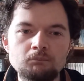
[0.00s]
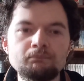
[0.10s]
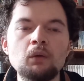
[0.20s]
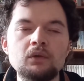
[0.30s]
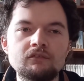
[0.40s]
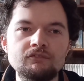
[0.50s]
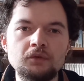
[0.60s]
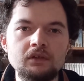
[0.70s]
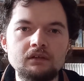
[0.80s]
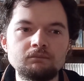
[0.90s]
poking
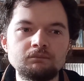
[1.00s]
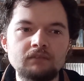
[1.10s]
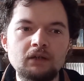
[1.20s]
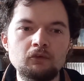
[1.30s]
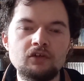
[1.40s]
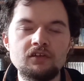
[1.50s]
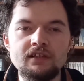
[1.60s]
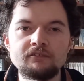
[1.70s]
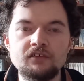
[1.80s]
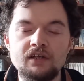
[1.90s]
fun at how crazy
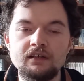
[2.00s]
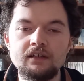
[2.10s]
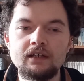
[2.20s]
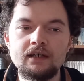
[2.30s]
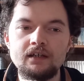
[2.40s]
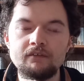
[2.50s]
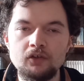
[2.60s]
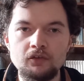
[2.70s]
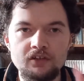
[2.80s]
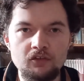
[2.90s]
level design can get in the
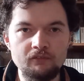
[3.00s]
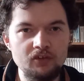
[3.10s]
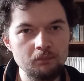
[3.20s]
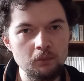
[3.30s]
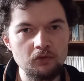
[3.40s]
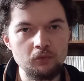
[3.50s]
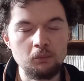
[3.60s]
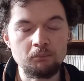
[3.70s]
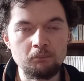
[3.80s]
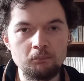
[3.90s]
context of it's supposed
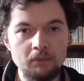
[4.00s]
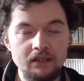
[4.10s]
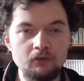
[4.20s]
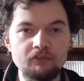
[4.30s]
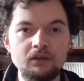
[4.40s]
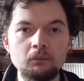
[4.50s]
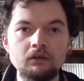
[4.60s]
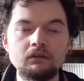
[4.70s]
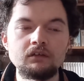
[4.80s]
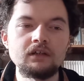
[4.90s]
to being a real
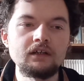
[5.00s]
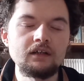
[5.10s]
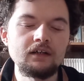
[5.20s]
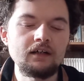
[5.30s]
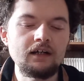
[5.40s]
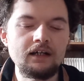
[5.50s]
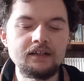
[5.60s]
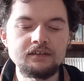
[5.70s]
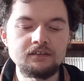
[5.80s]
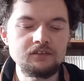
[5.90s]
world.
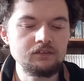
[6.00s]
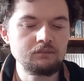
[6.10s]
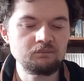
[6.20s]
And